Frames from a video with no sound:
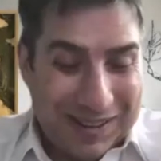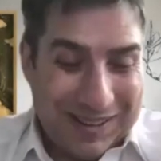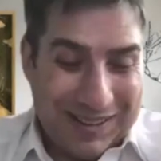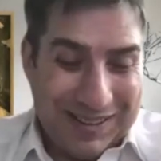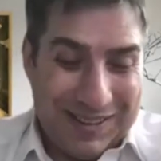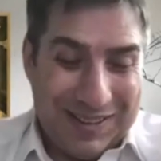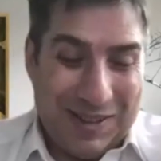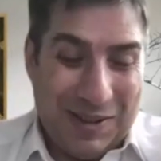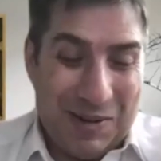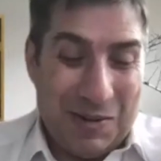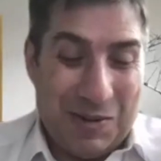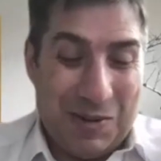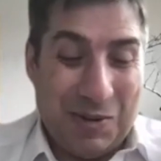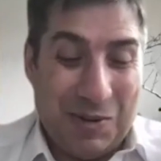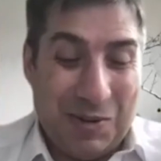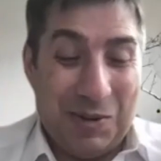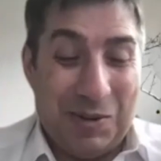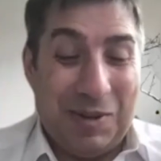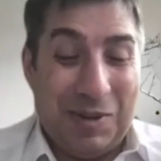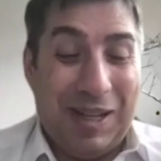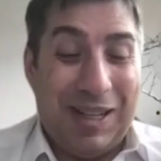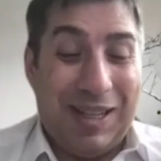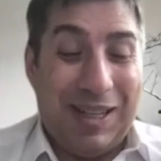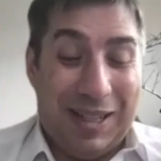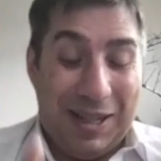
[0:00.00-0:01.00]
Sounds
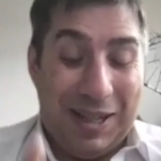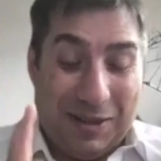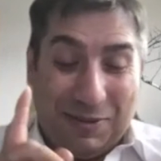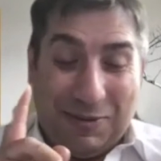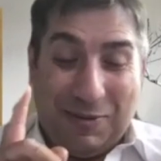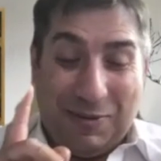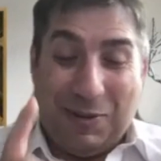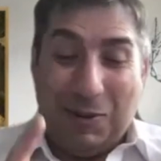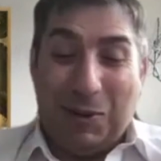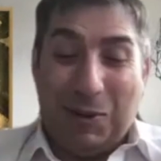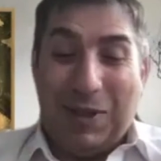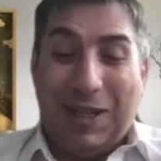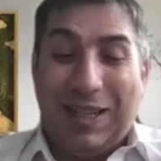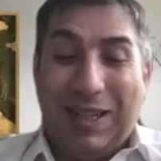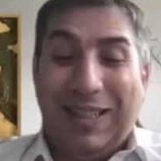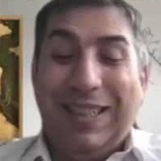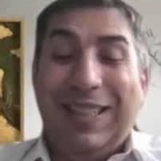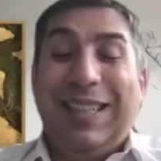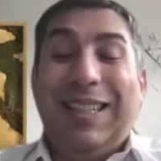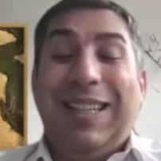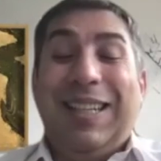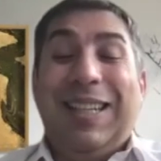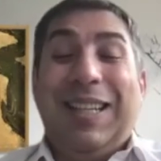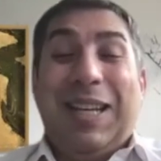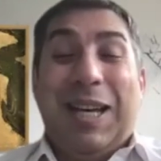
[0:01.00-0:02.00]
good. And therefore,
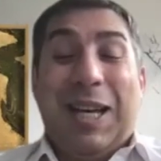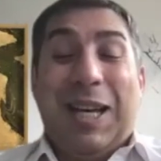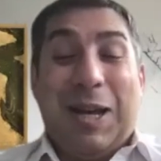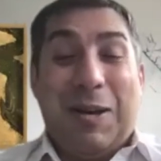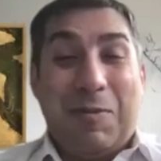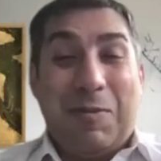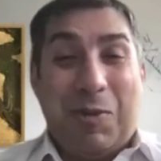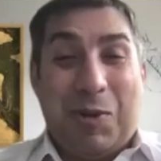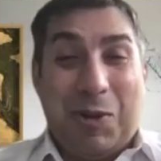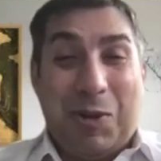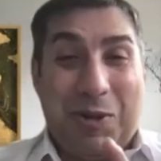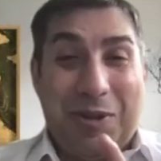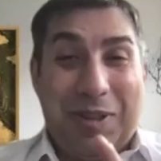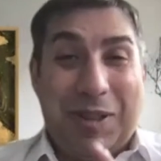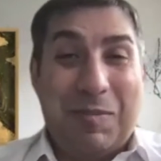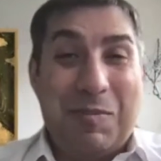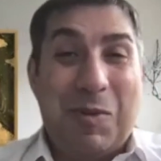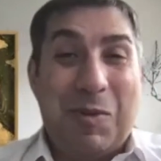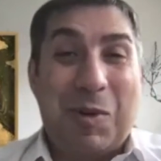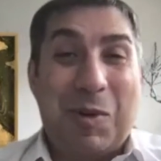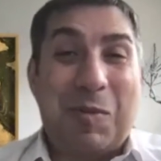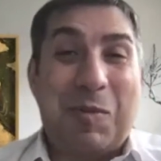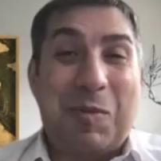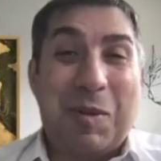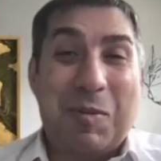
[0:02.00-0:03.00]
I'm sure that
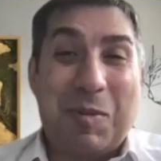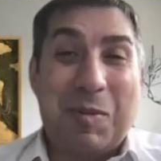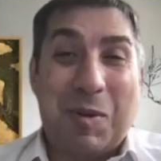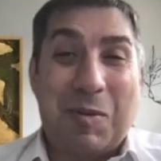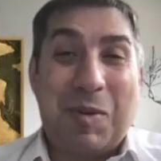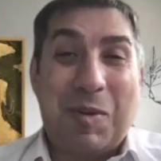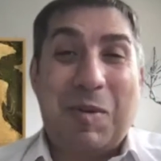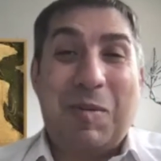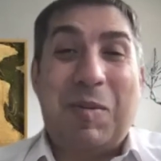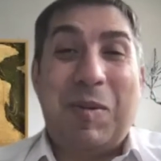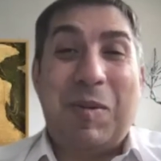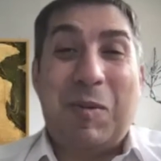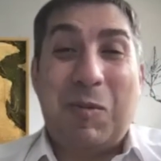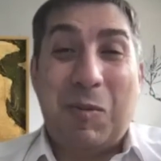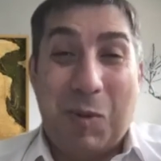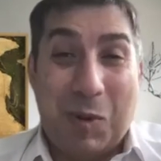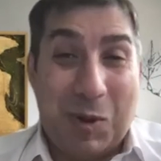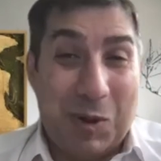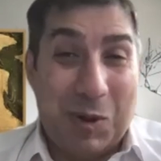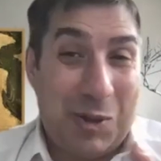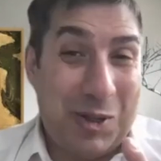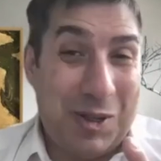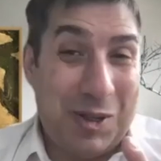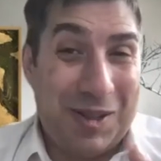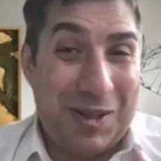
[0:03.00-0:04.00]
more people will be
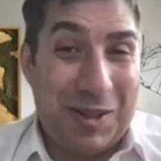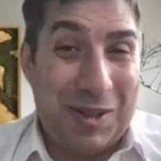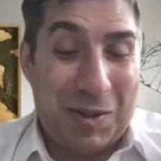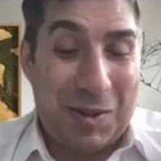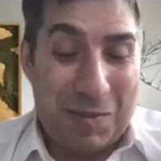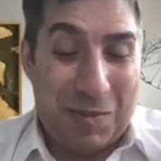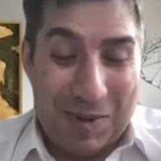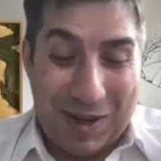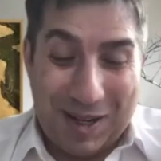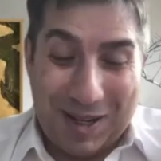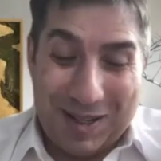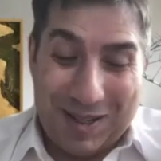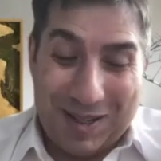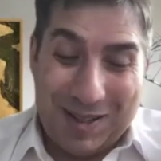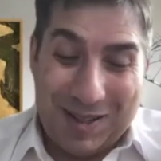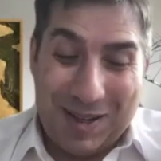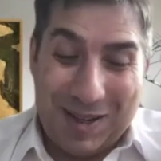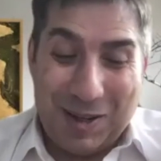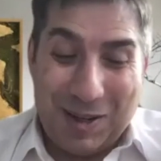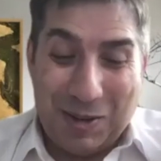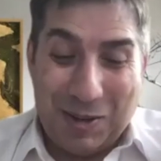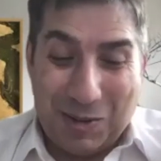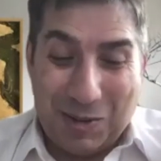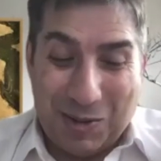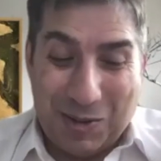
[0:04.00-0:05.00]
watching this page,
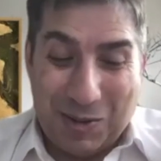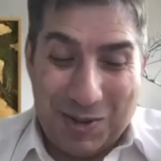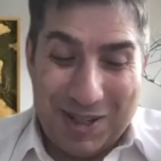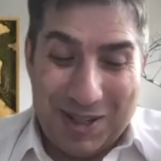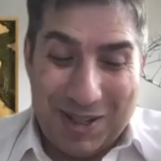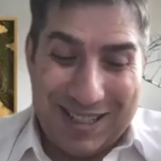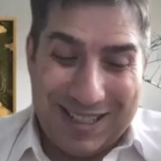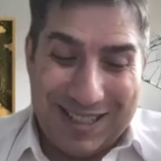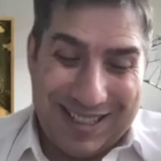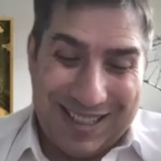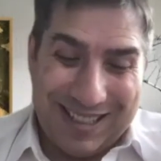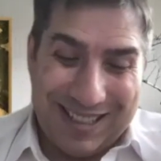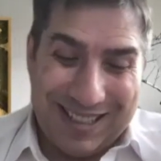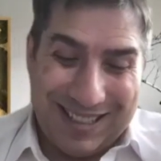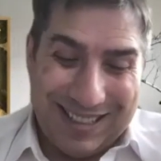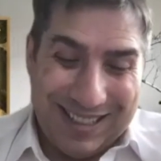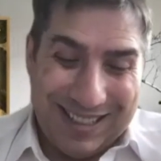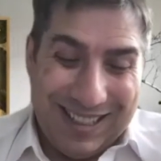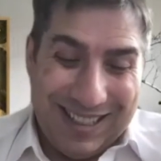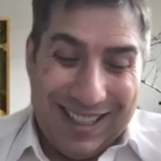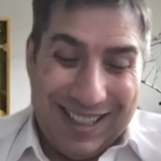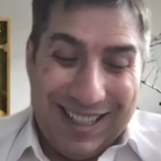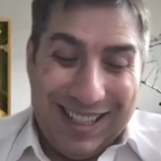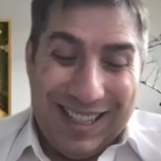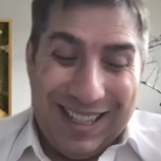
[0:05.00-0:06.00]
like you're suggesting.
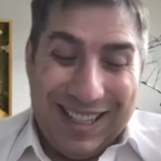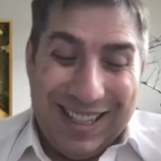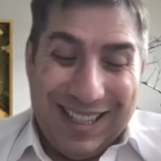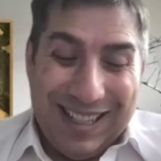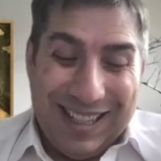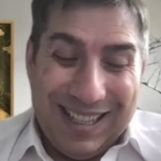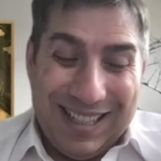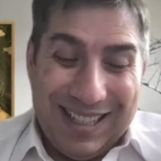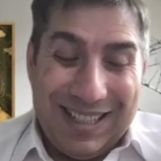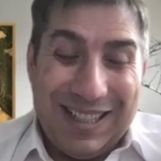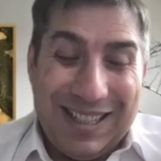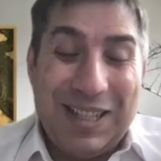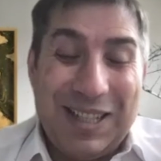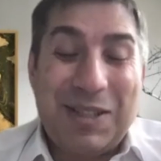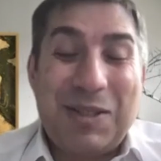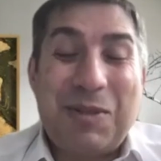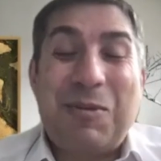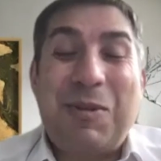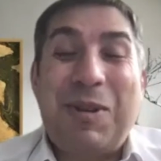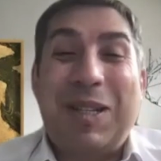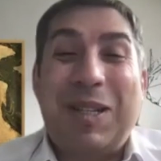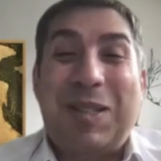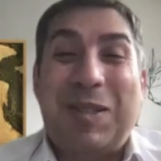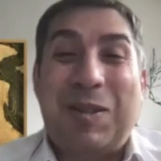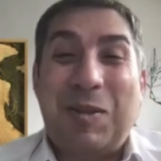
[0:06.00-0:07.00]
Last
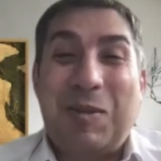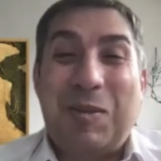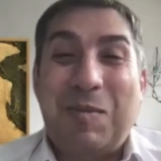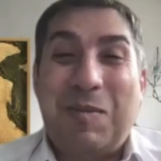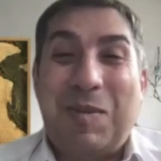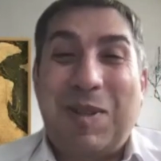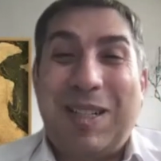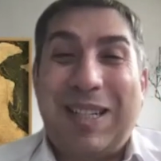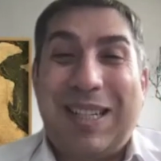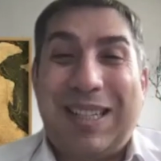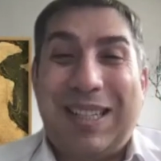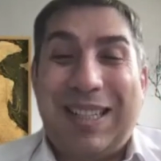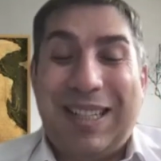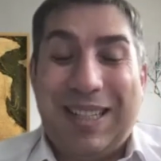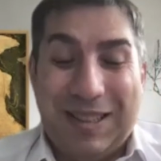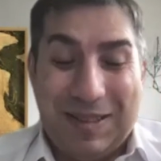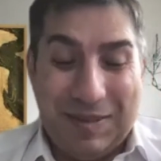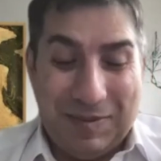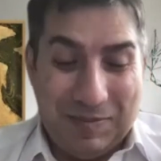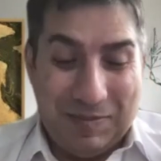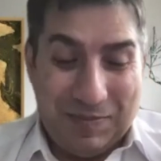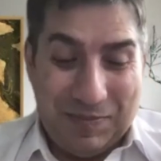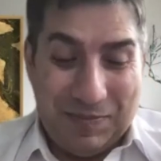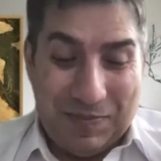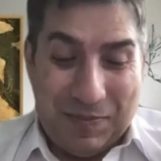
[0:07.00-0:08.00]
question, Martin.